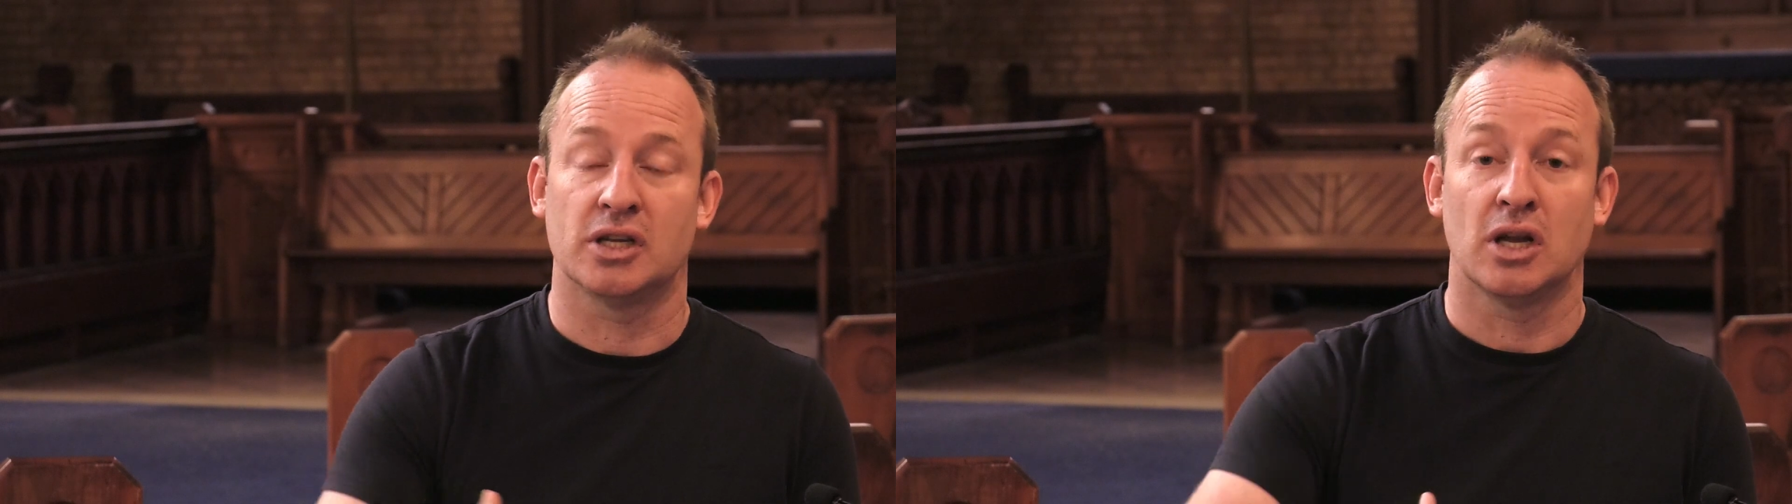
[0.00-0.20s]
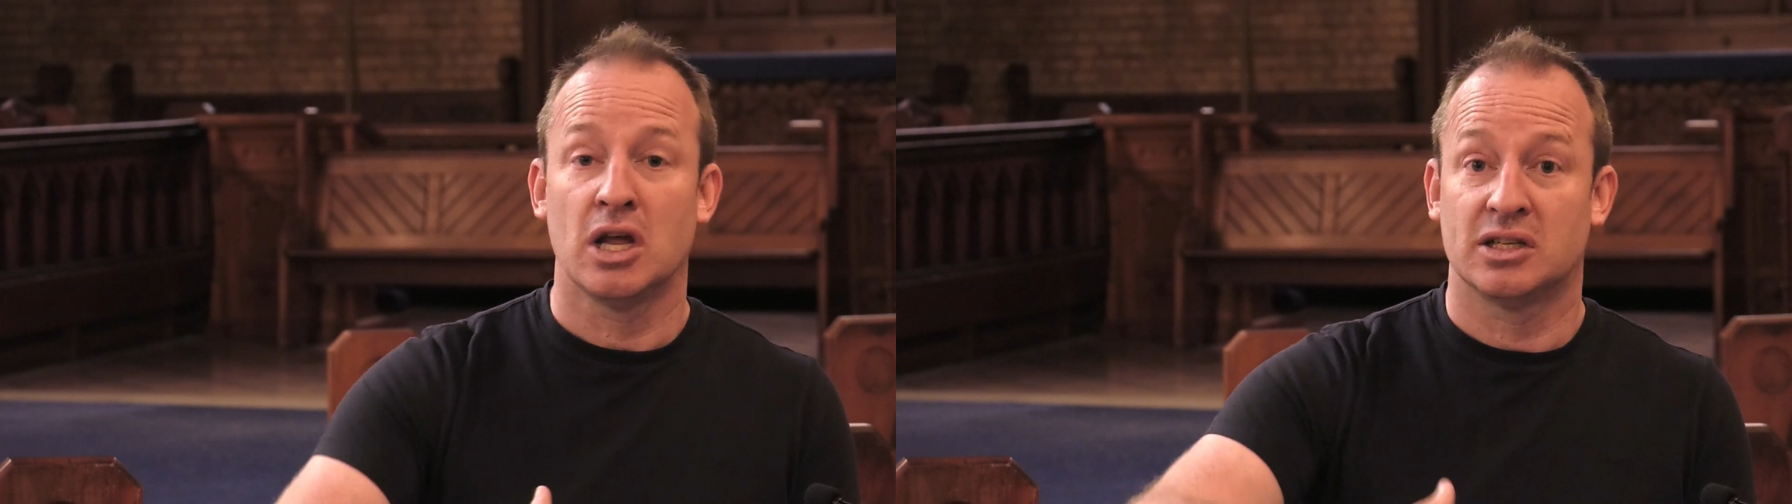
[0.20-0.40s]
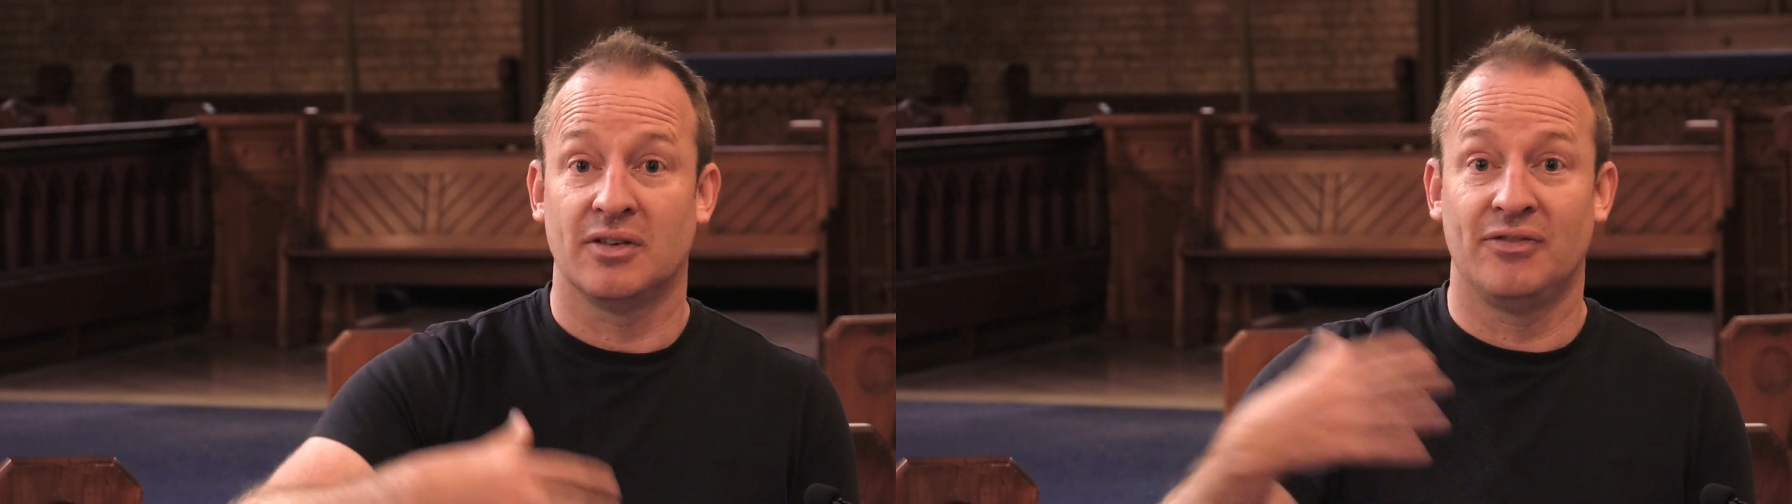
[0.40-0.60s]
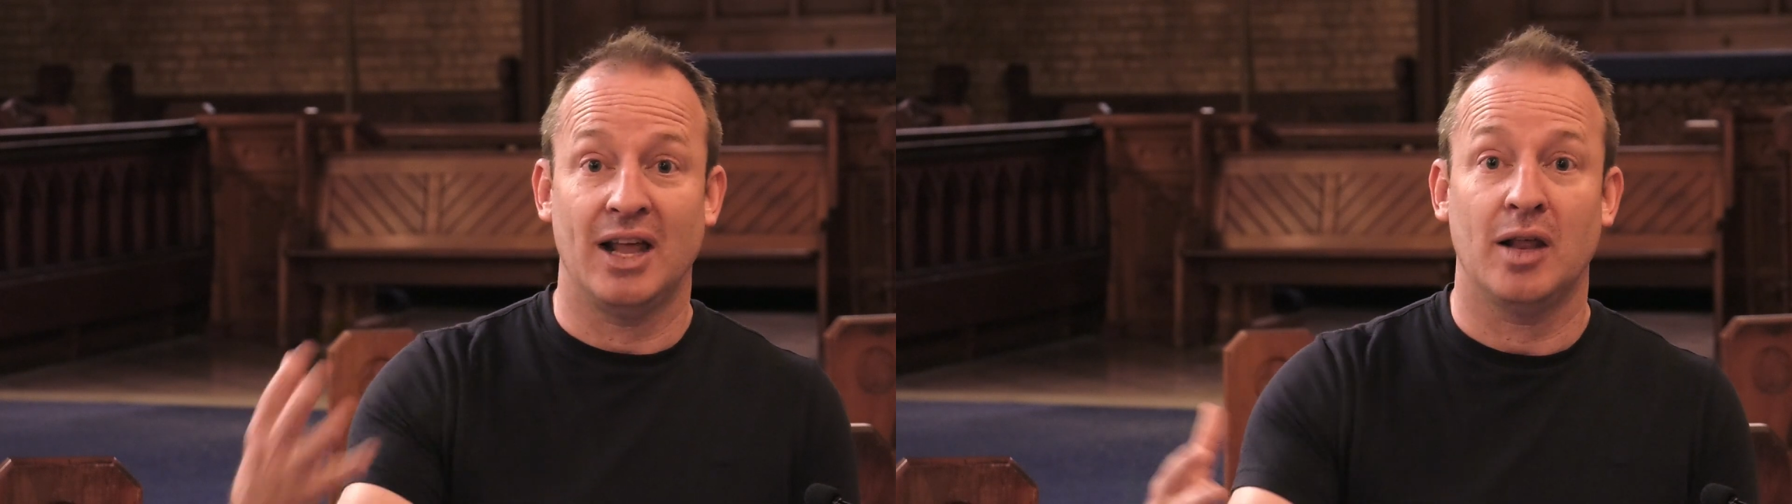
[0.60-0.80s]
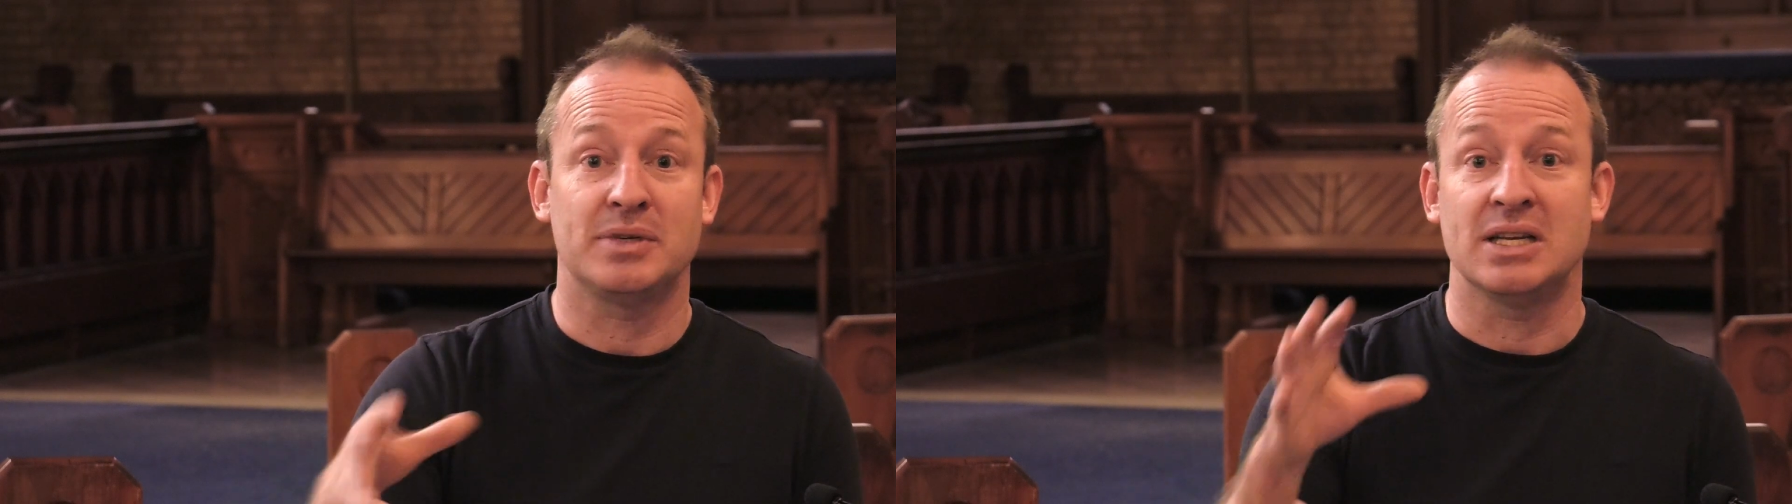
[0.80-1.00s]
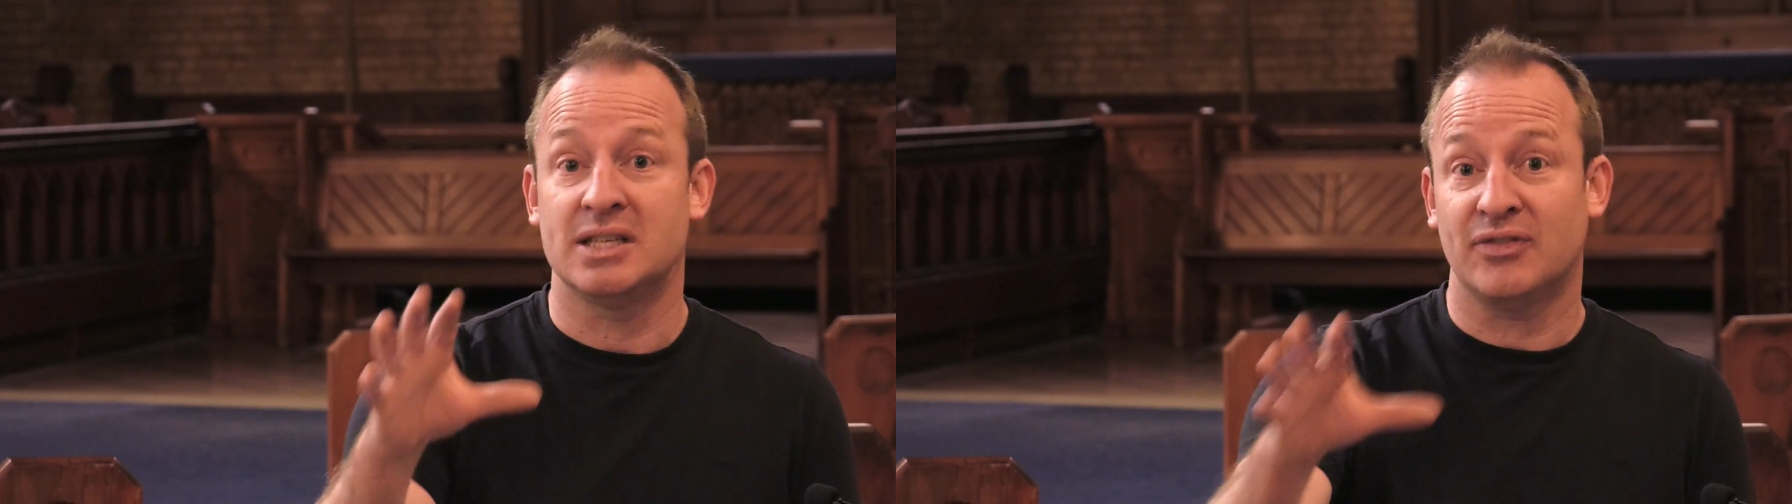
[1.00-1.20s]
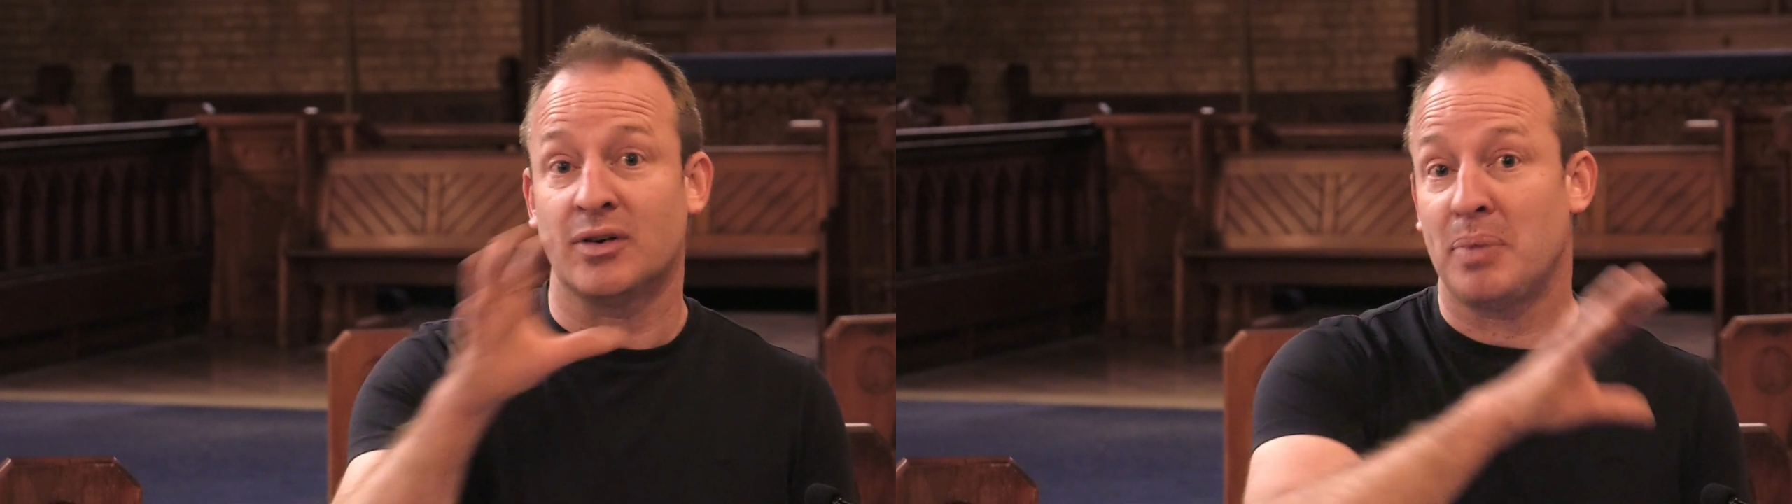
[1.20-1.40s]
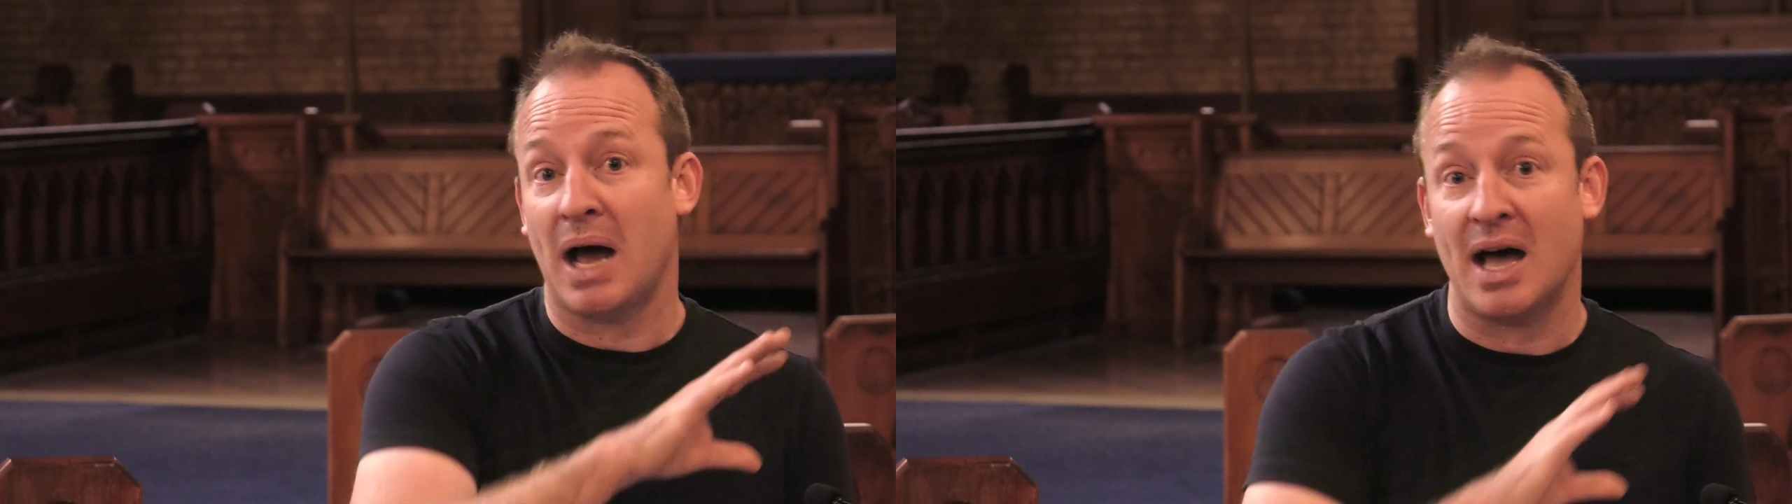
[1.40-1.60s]
that developed in
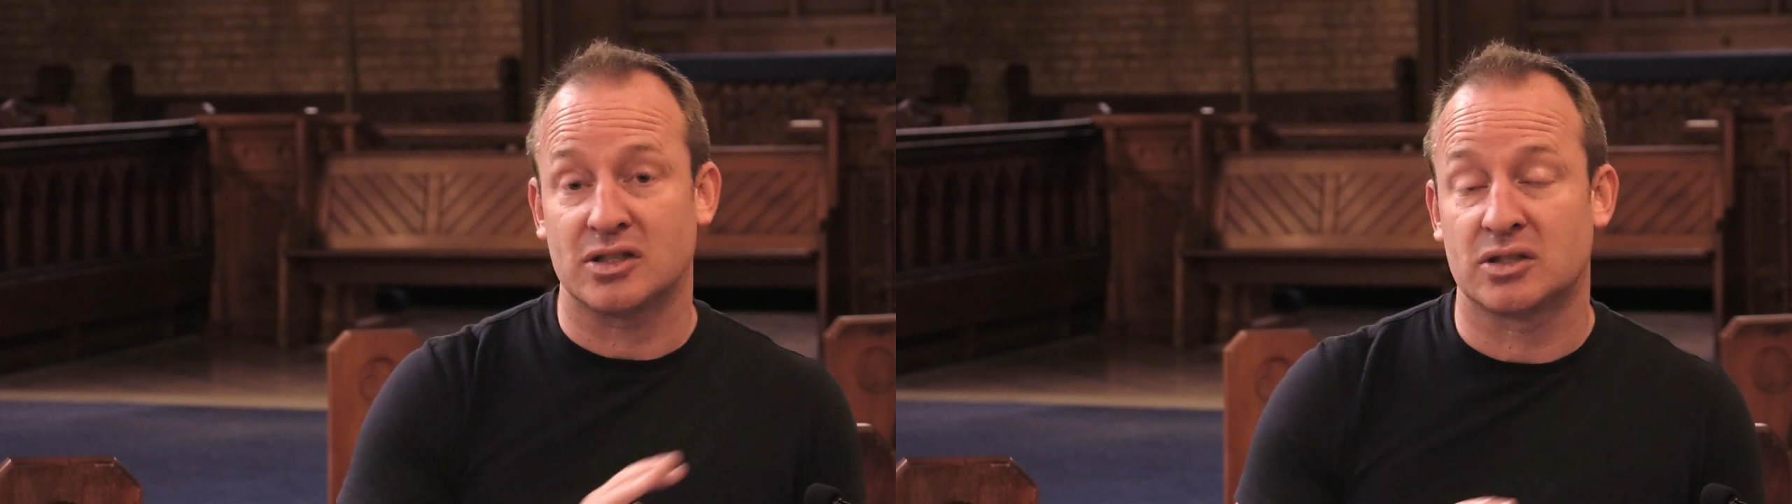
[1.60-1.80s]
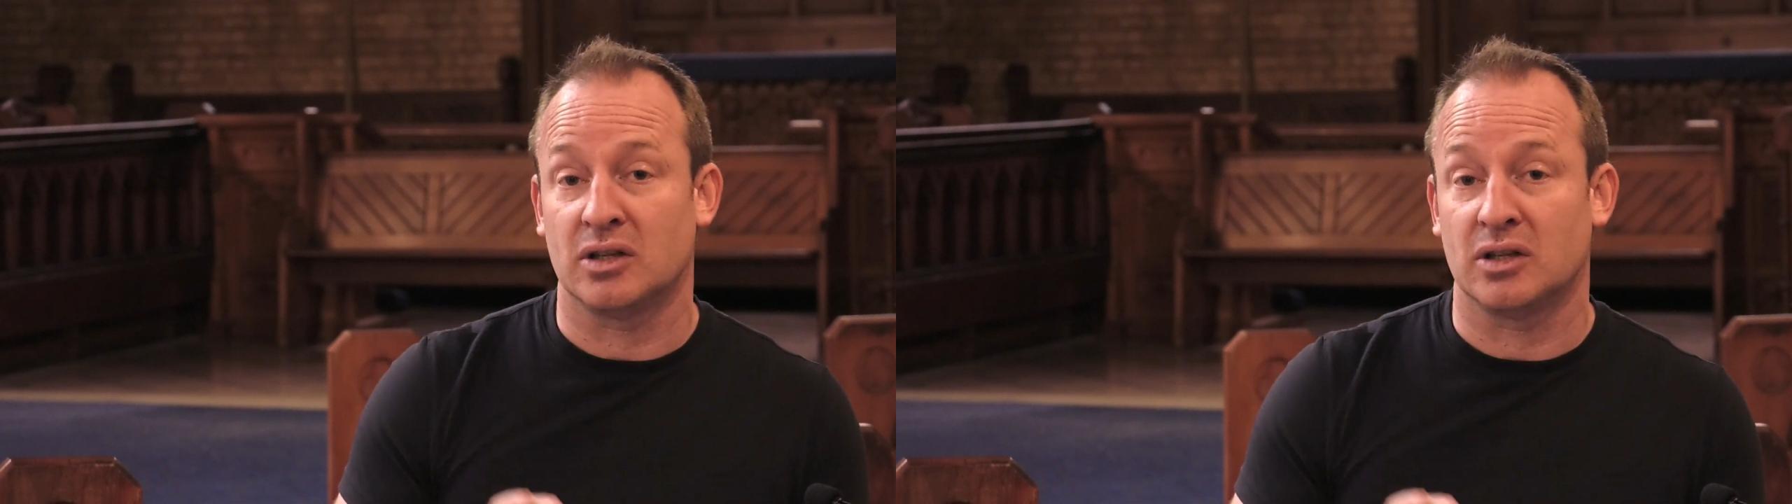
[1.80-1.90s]
different parts,